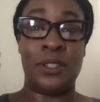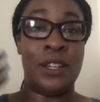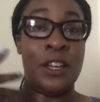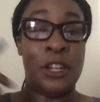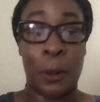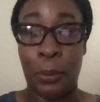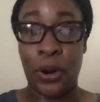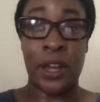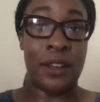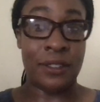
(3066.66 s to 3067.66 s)
the
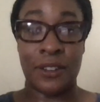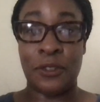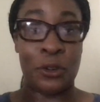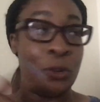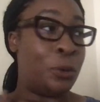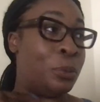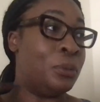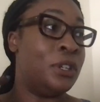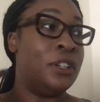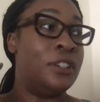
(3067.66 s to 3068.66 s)
brains of the group.
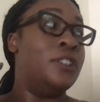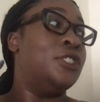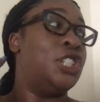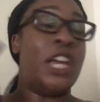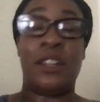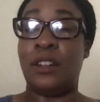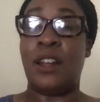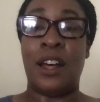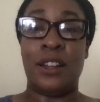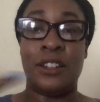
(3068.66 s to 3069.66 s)
She had the
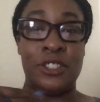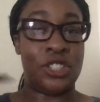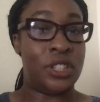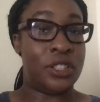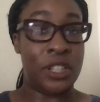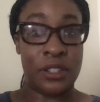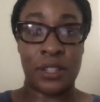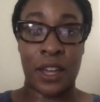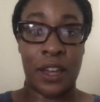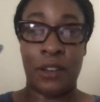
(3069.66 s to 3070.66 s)
knowledge. She
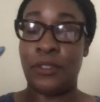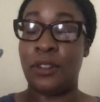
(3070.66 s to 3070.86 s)
saved